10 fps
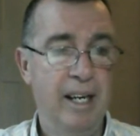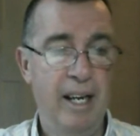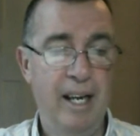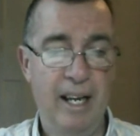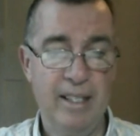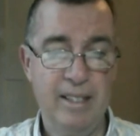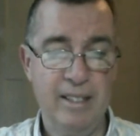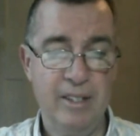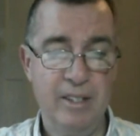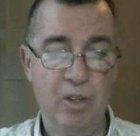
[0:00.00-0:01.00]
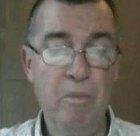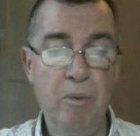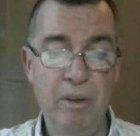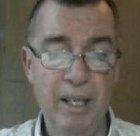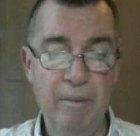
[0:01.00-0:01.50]
And good
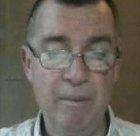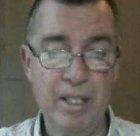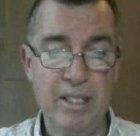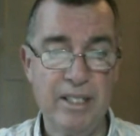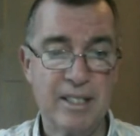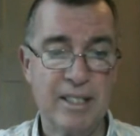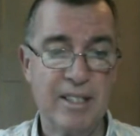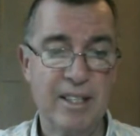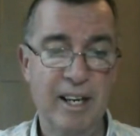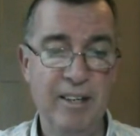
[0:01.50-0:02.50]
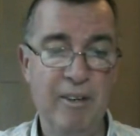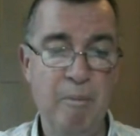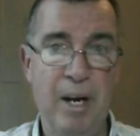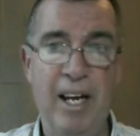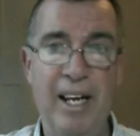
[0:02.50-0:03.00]
morning, buzzers. And
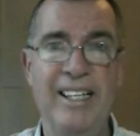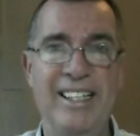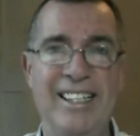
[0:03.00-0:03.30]
goodbye.